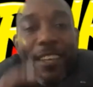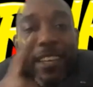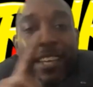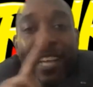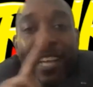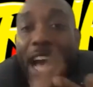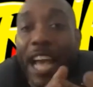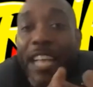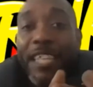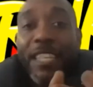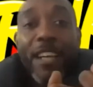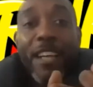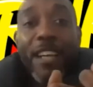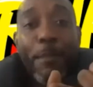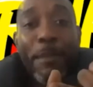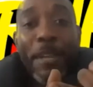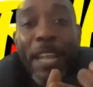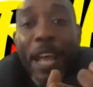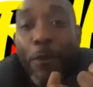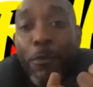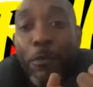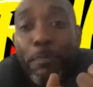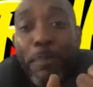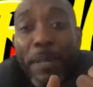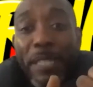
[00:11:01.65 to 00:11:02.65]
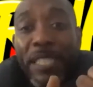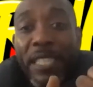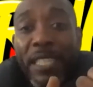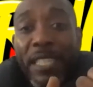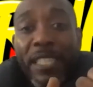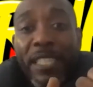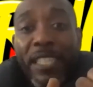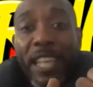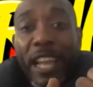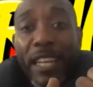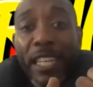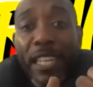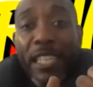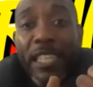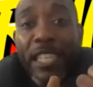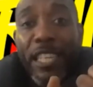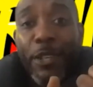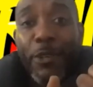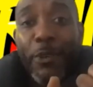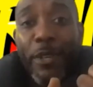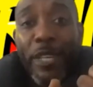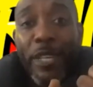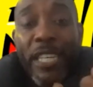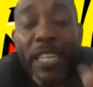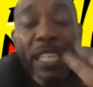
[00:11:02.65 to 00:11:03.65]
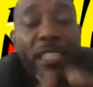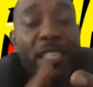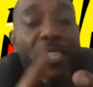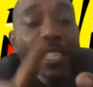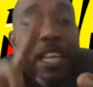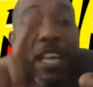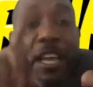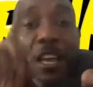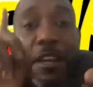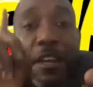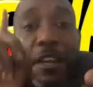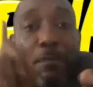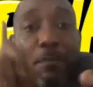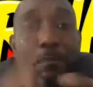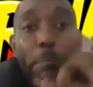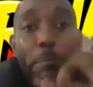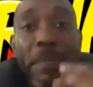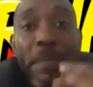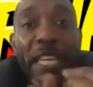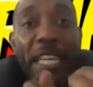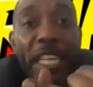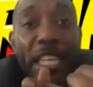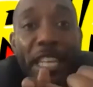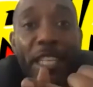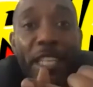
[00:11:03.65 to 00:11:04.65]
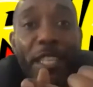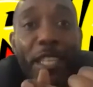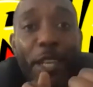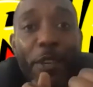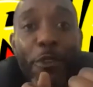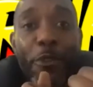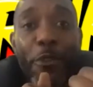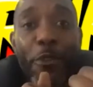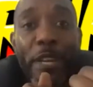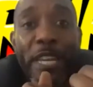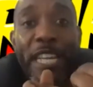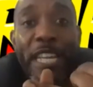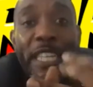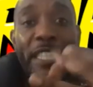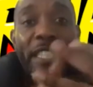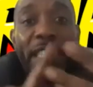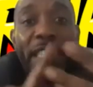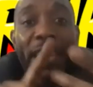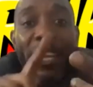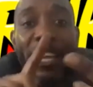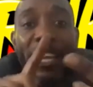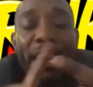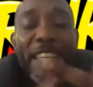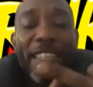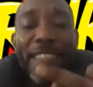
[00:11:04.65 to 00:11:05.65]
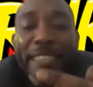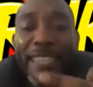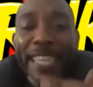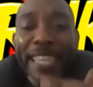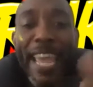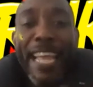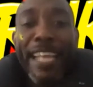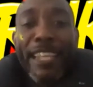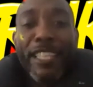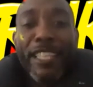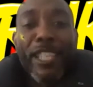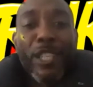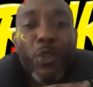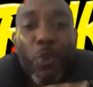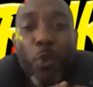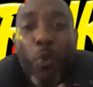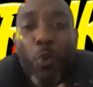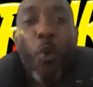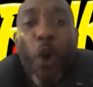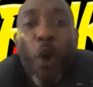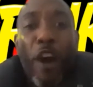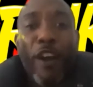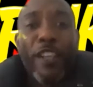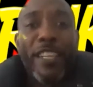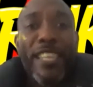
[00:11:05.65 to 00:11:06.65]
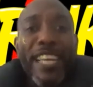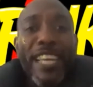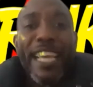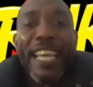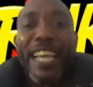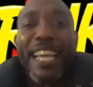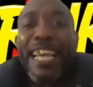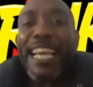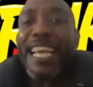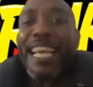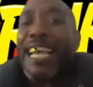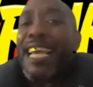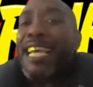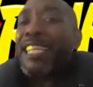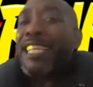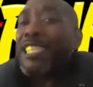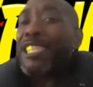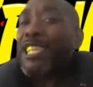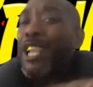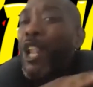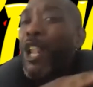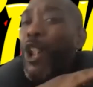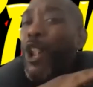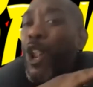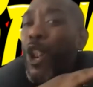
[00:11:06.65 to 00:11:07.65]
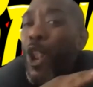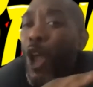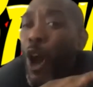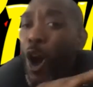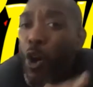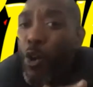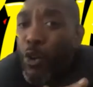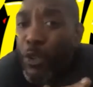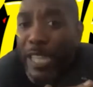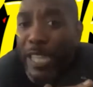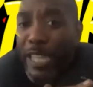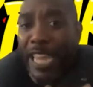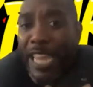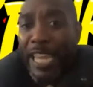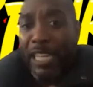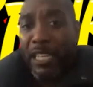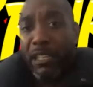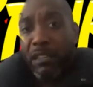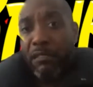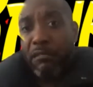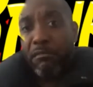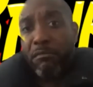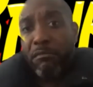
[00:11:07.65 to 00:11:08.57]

Guys coming out with business study degrees, media degrees. Their squad is loaded.